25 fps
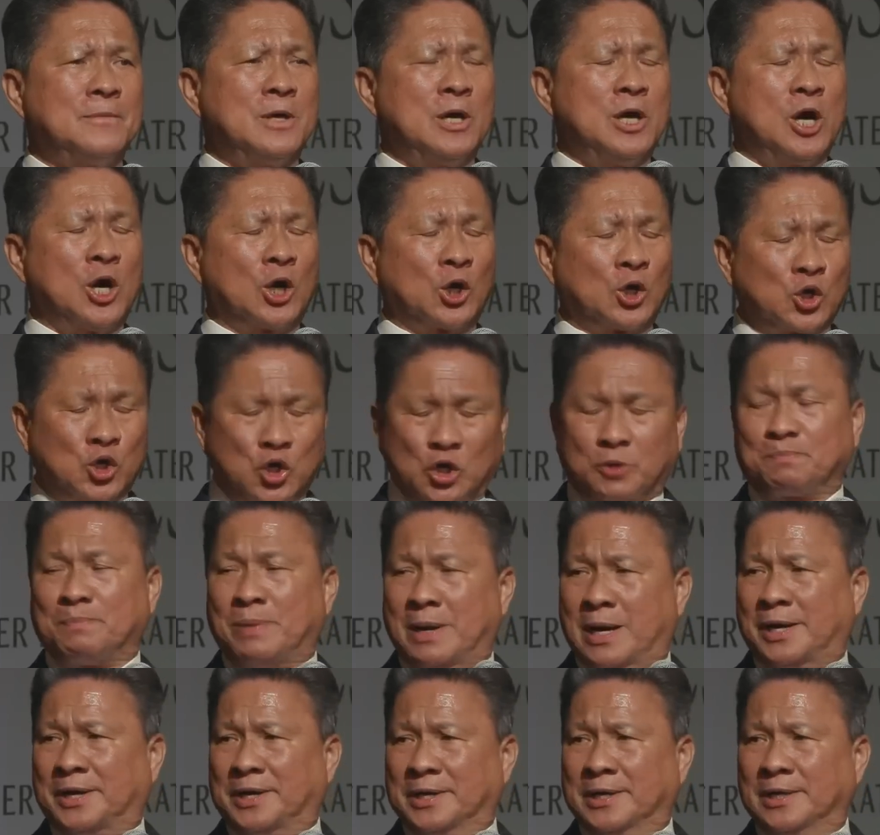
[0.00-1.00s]
a good
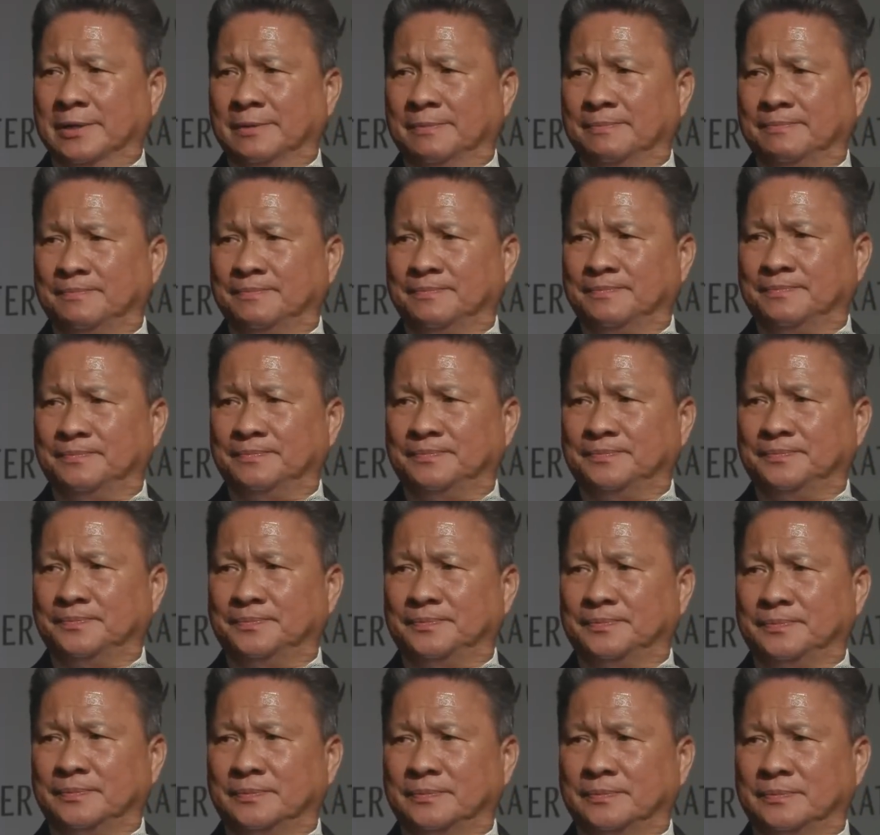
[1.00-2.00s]
partner,
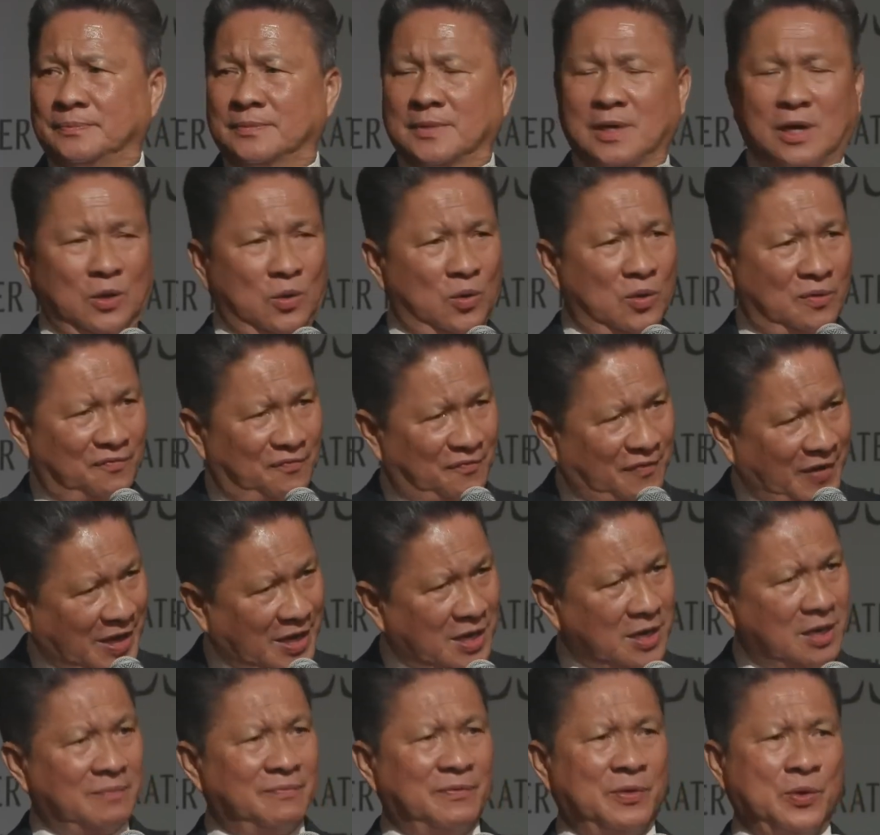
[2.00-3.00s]
a good
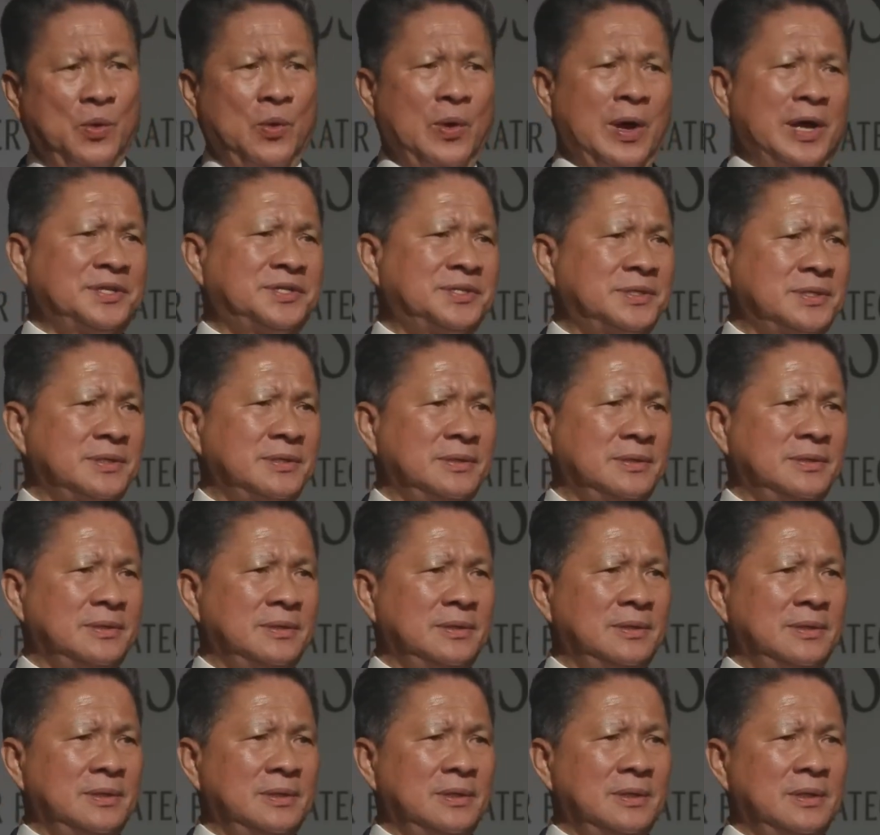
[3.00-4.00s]
friend of the U.S.,
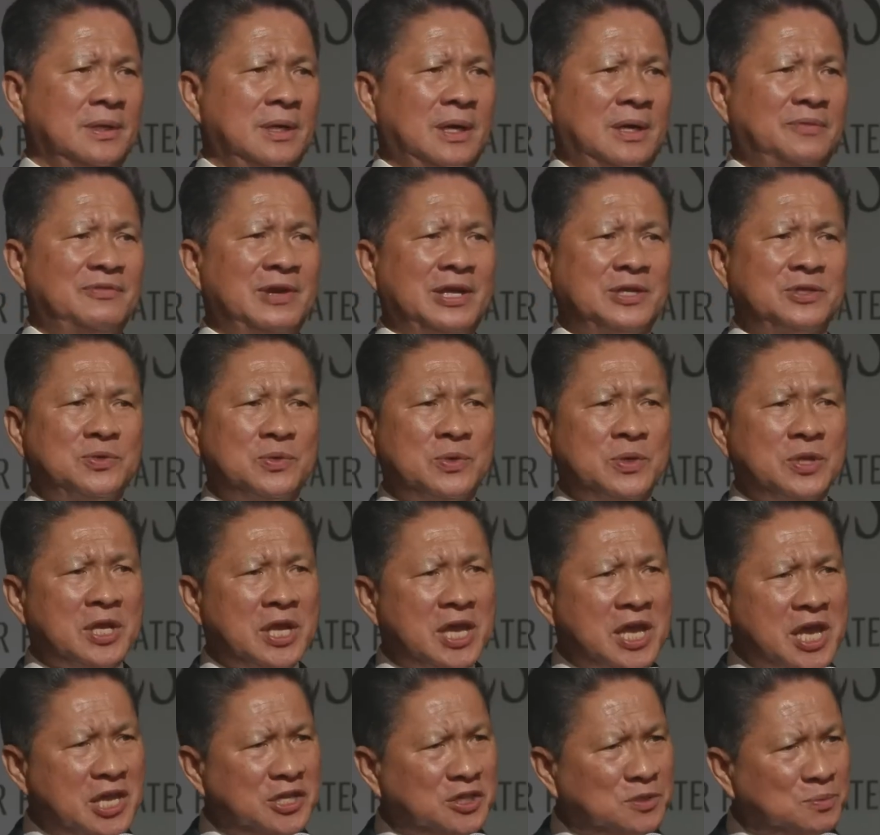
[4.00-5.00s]
and we'd like to
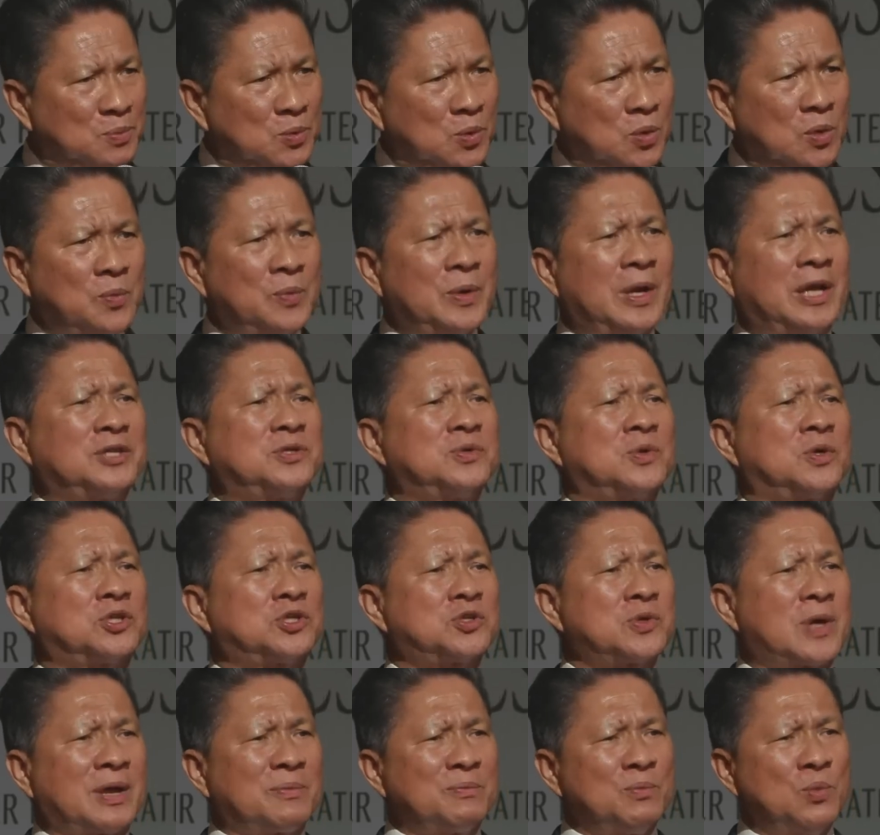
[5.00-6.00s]
engage more, we'd like to
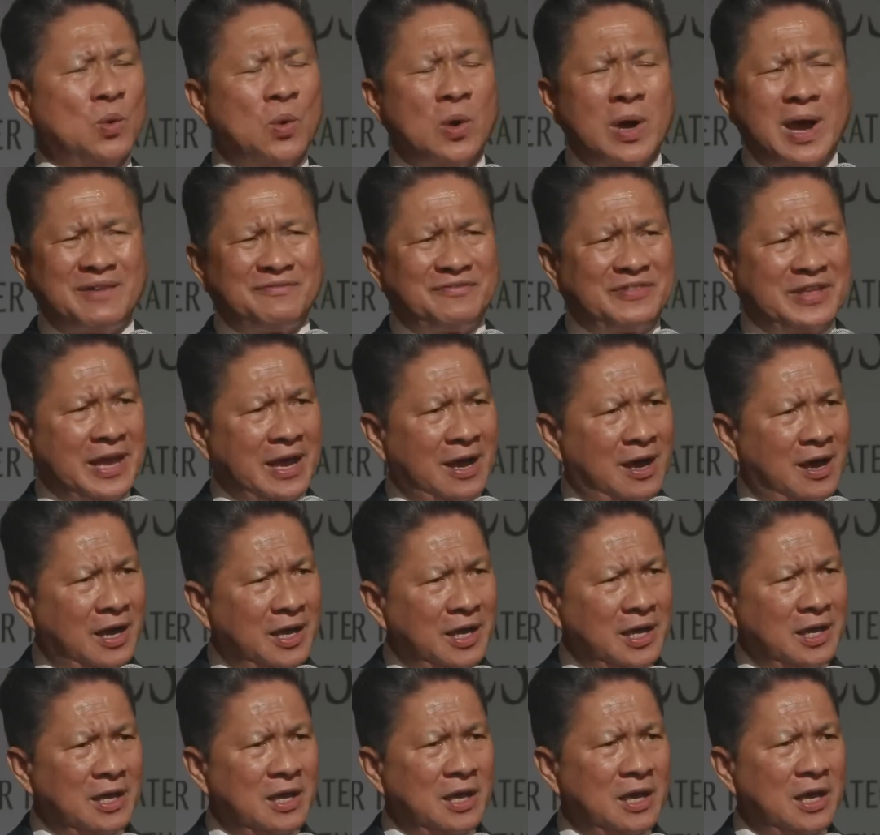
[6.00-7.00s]
attract more
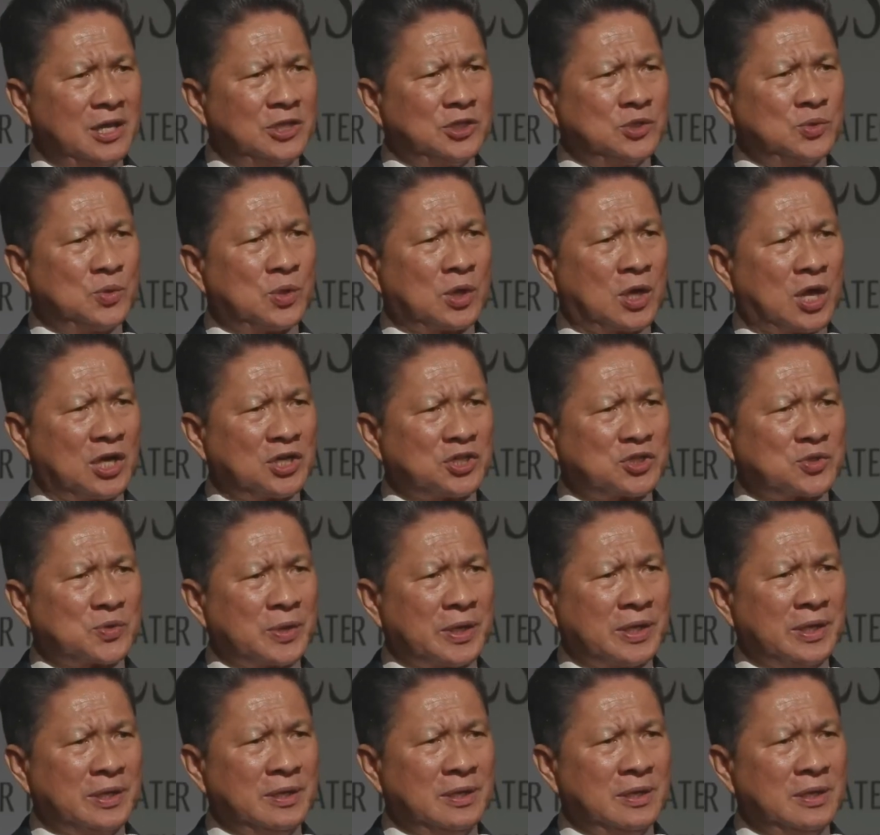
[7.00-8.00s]
FDI into the
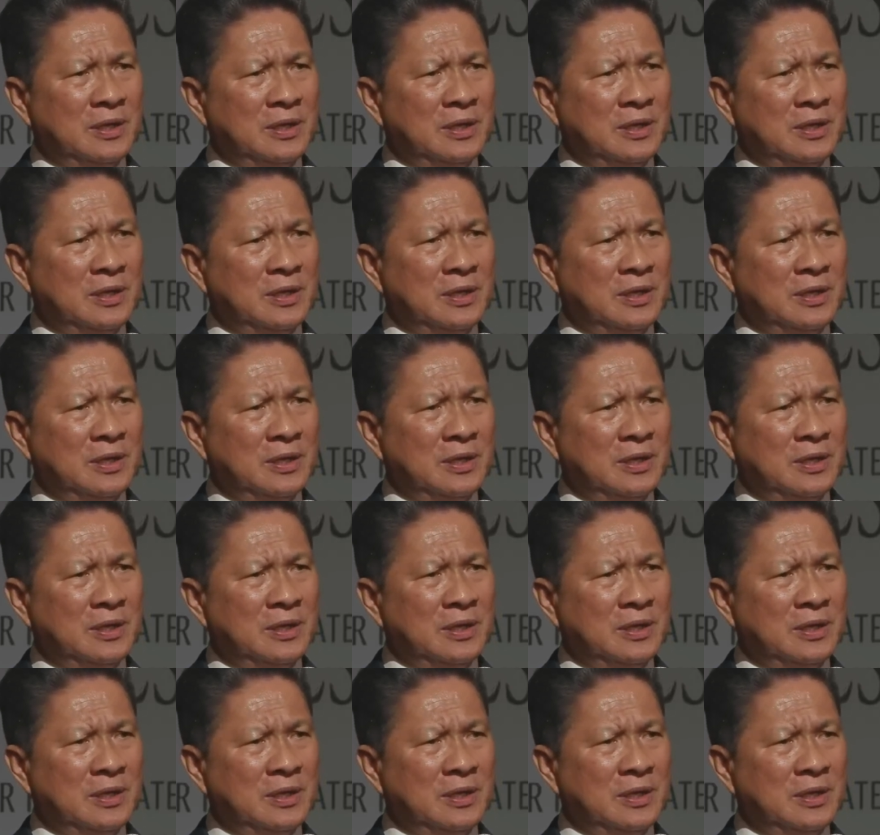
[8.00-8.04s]
country.